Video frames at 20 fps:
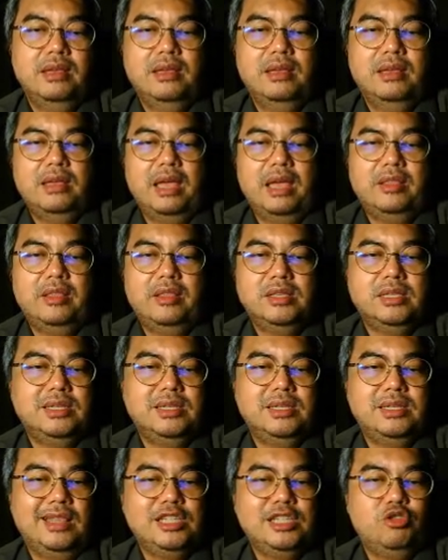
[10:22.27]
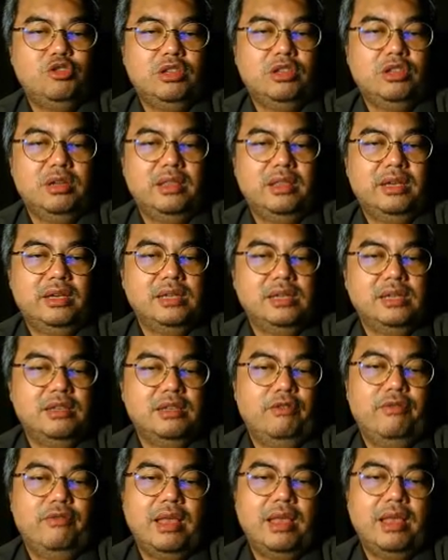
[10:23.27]
And this is illustrated in the case of
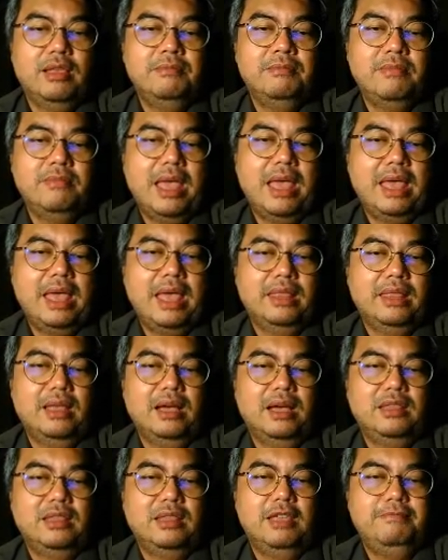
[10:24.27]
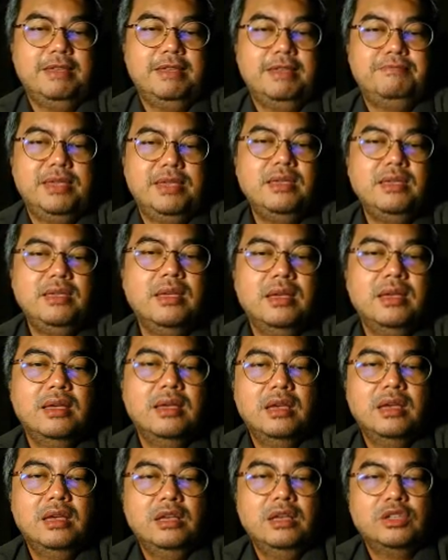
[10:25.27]
Vellum and DPP.
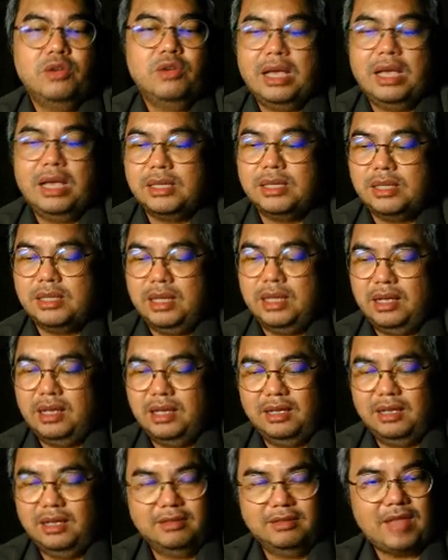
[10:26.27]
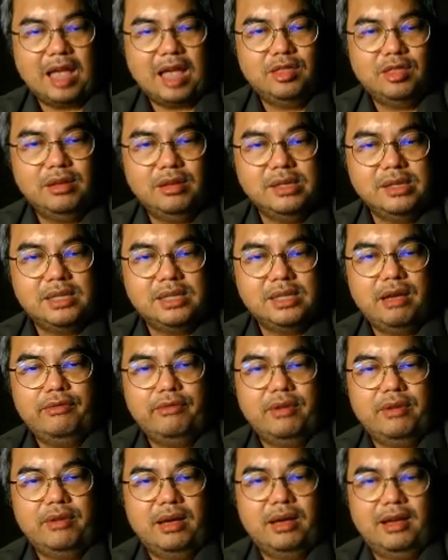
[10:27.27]
So, as the title itself
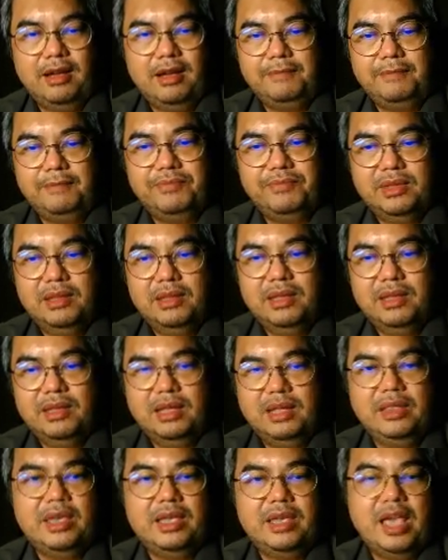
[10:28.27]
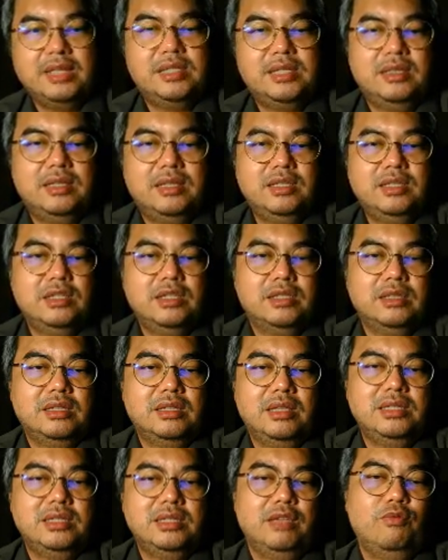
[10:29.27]
indicates,
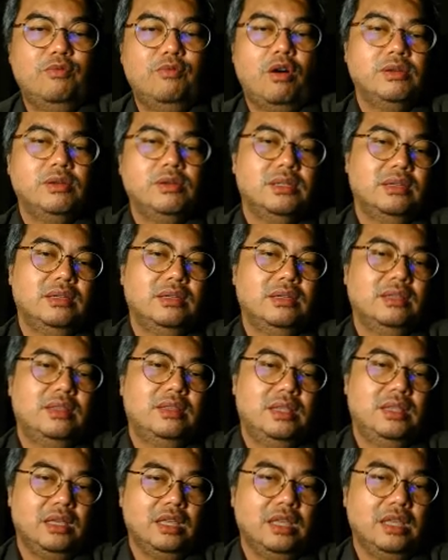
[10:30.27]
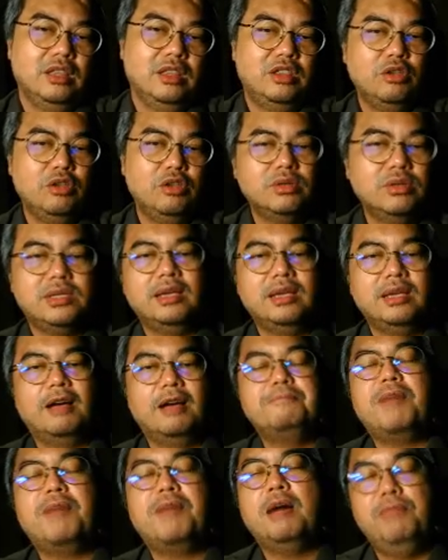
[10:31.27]
this involves inducing a
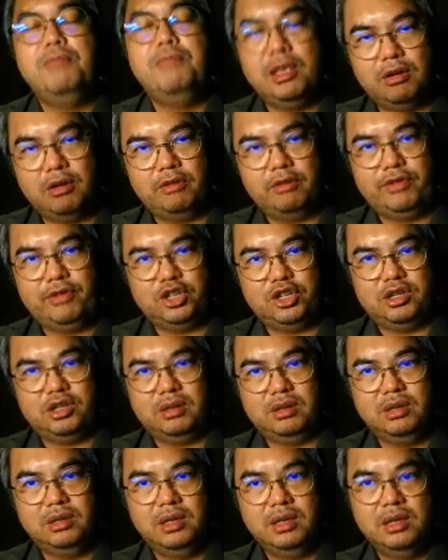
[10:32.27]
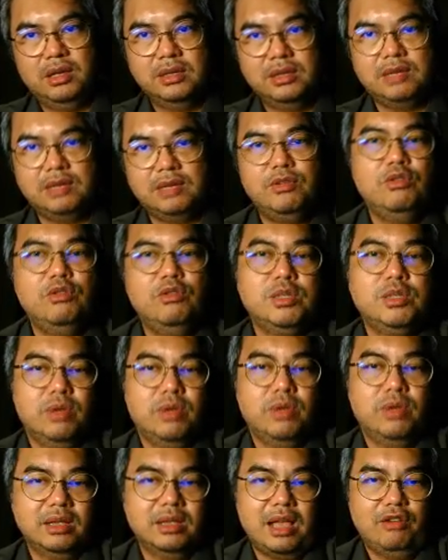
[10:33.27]
public official, someone who works for the
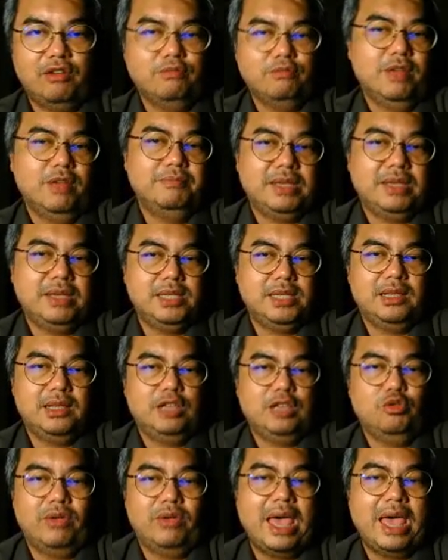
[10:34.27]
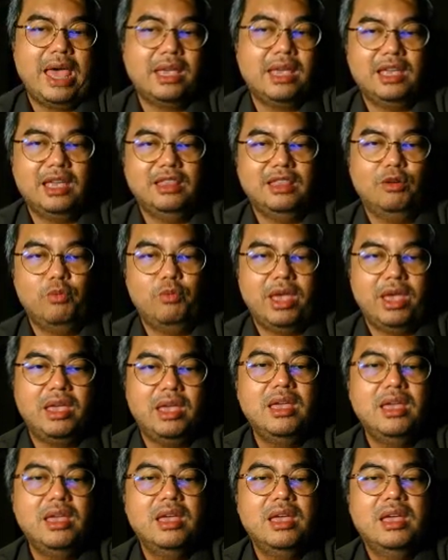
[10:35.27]
government, basically to act in a
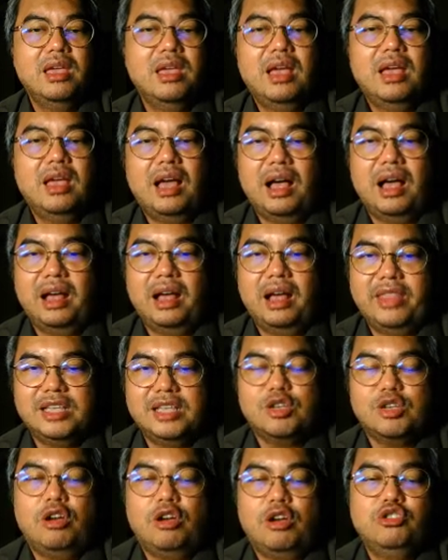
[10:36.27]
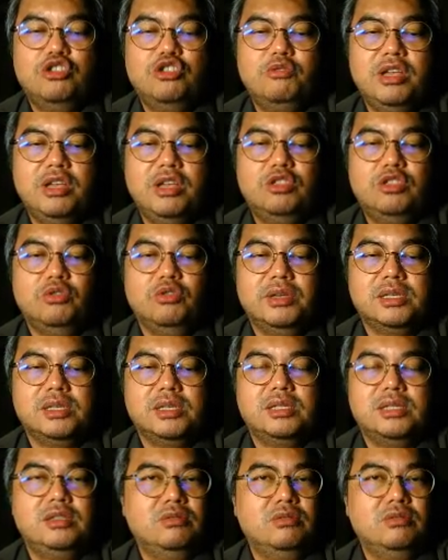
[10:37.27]
way that is contrary to his
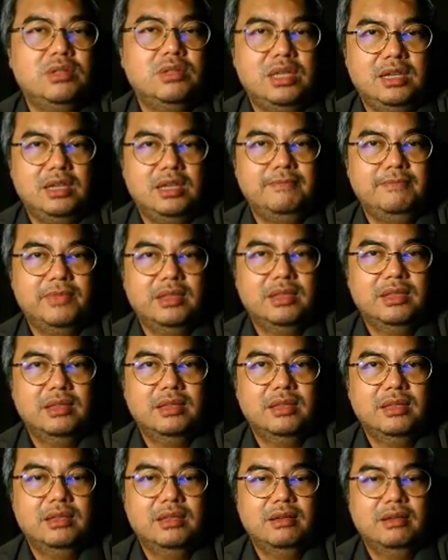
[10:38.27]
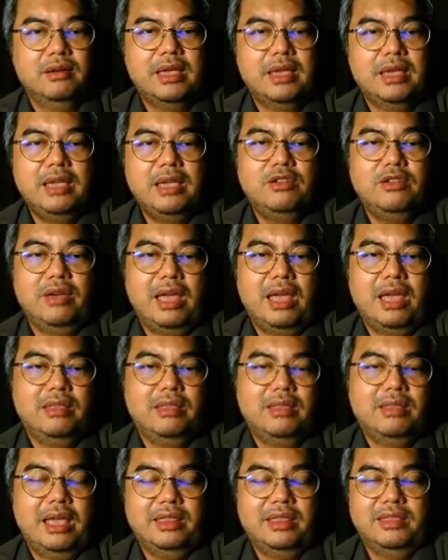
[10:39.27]
duty. Okay,
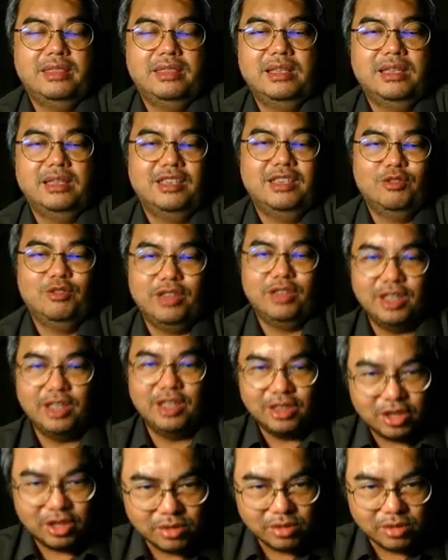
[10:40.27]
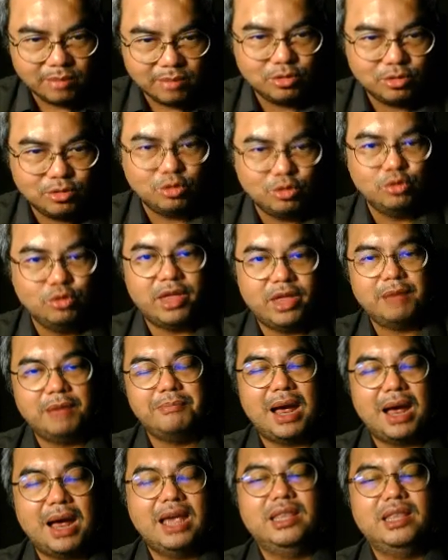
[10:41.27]
you induce him to do that
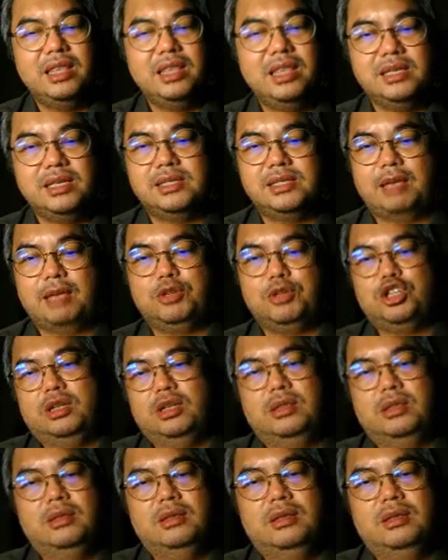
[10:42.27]
by deception.